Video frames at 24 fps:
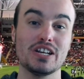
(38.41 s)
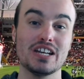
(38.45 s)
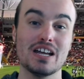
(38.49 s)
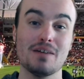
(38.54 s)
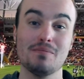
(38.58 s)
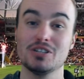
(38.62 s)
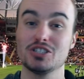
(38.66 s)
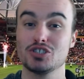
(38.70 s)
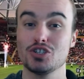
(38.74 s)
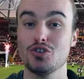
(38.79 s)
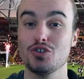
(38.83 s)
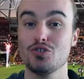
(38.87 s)

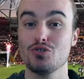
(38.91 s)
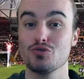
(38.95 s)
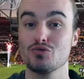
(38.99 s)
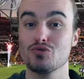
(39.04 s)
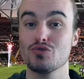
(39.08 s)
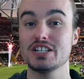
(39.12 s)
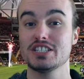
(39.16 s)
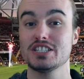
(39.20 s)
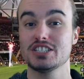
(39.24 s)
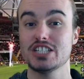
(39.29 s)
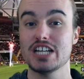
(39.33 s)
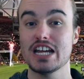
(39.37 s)
Number 2,
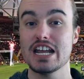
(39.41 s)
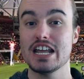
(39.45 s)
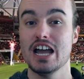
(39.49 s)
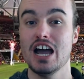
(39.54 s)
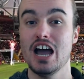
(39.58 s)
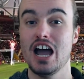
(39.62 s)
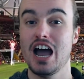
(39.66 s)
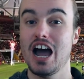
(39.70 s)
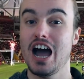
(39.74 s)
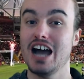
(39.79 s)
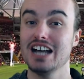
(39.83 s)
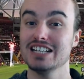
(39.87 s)
Richie
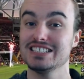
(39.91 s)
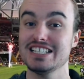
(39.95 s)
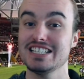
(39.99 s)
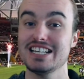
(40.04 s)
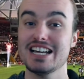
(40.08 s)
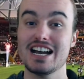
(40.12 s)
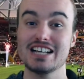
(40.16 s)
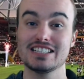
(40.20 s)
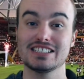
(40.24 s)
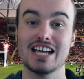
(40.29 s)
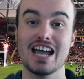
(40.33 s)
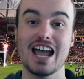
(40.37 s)

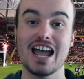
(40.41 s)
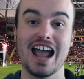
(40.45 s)
Aziata.